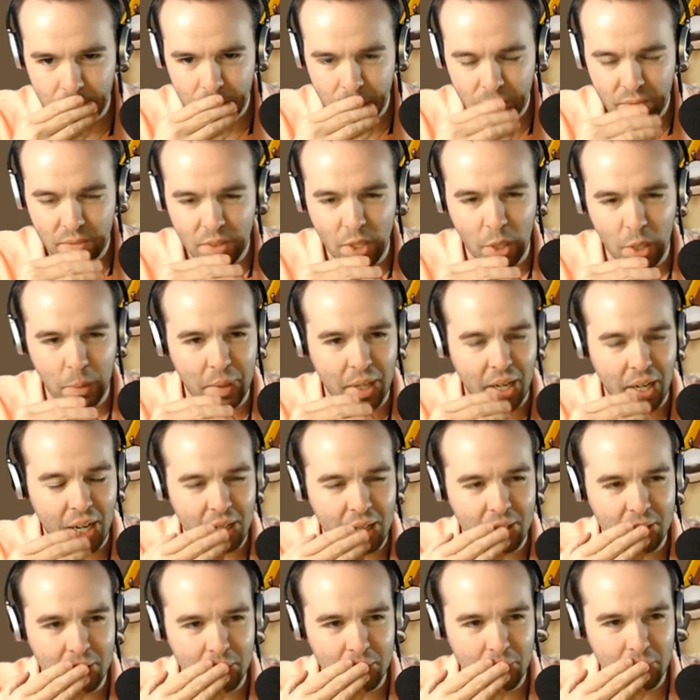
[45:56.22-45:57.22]
No, but
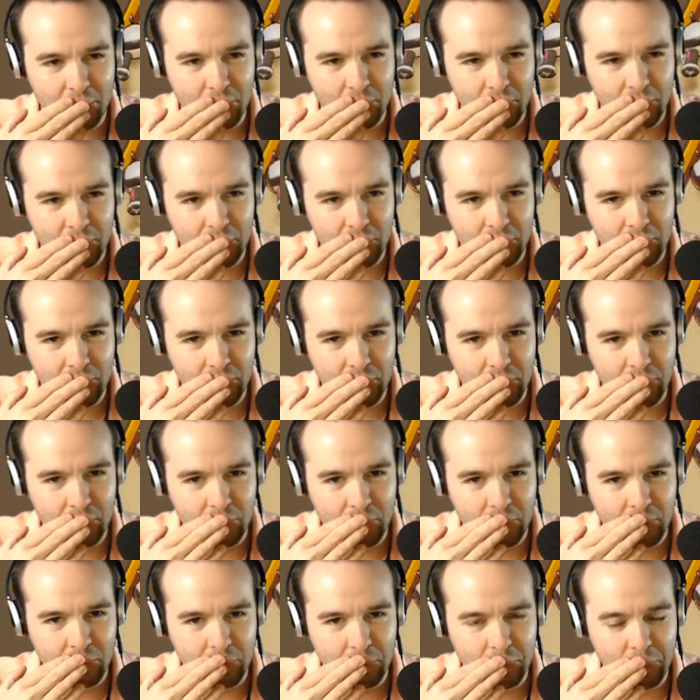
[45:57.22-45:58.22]
I'll
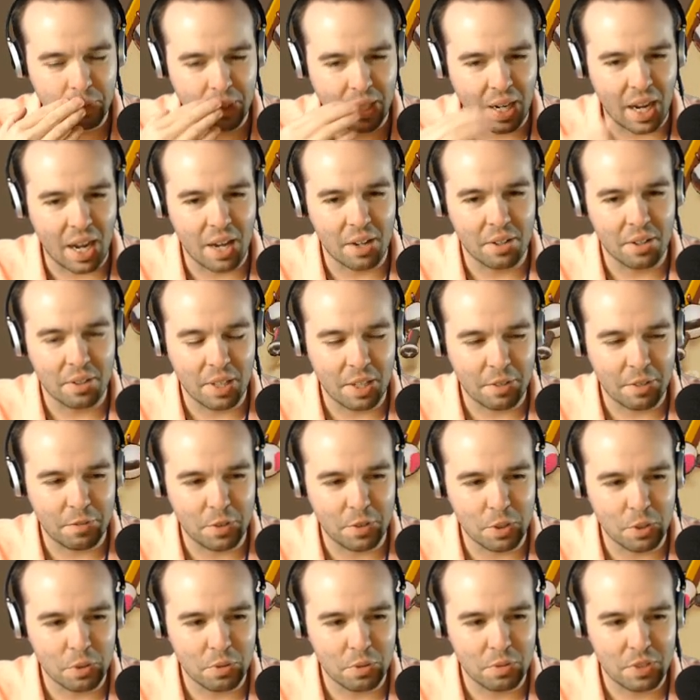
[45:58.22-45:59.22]
if
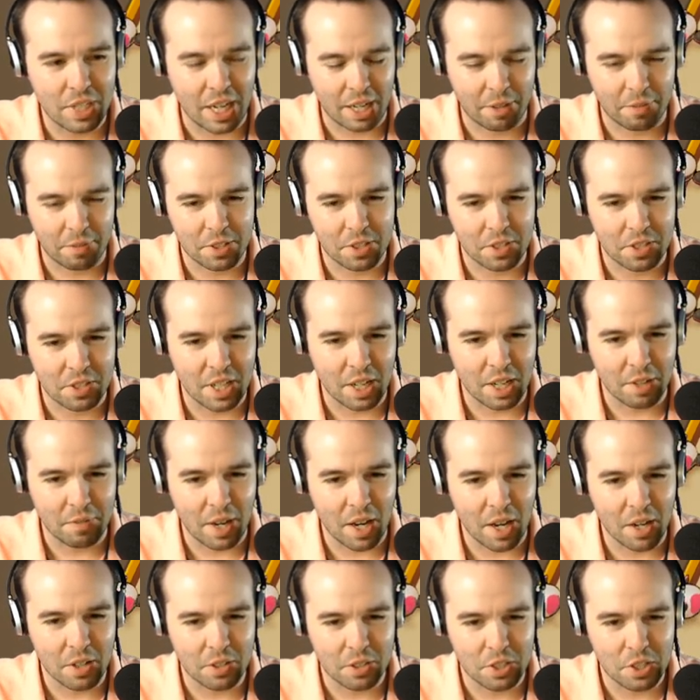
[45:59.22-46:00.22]
you sacrifice yourself,
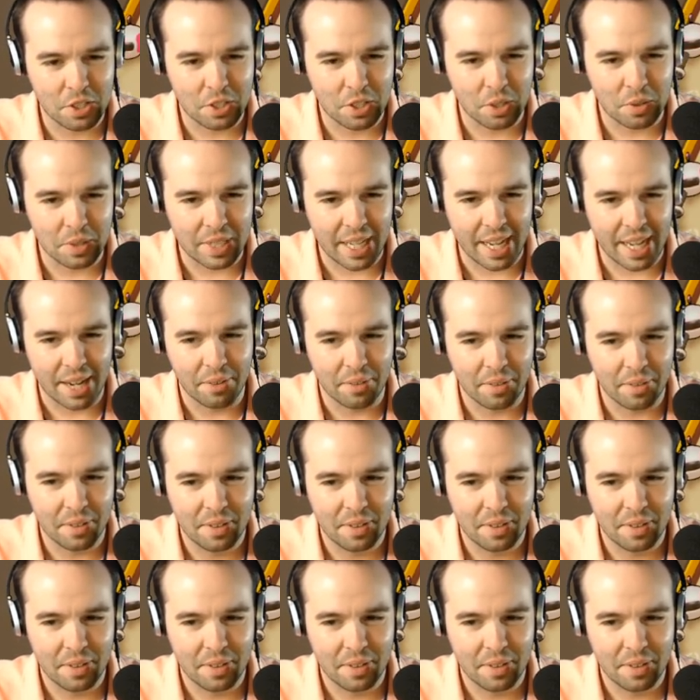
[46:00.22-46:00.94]
I'll just go down.